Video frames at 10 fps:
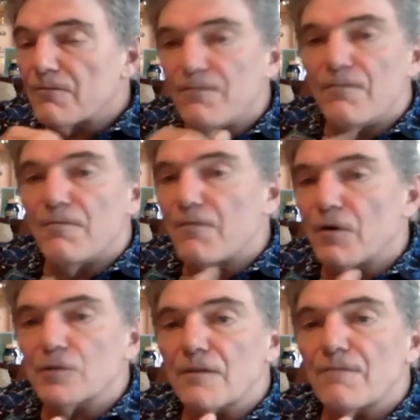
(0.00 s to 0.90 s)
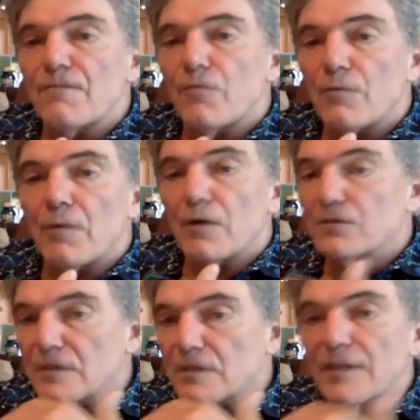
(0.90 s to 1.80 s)
first and
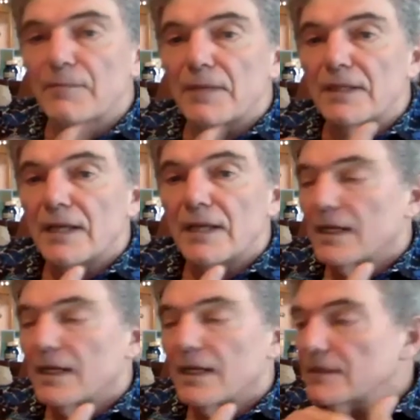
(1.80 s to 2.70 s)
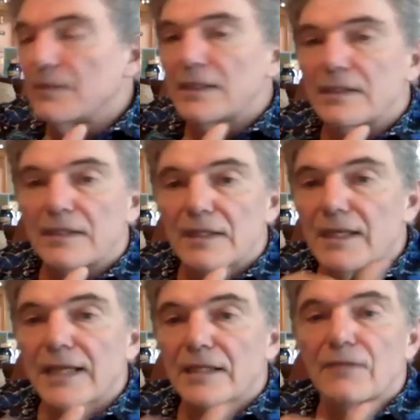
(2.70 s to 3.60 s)
foremost, limit the
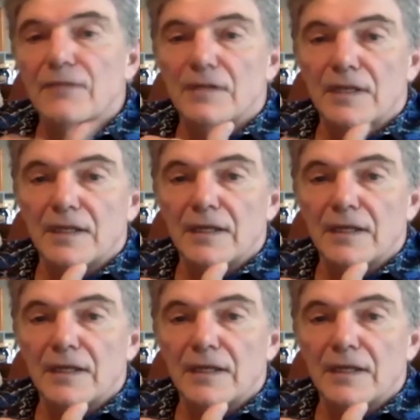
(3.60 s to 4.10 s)
negativity.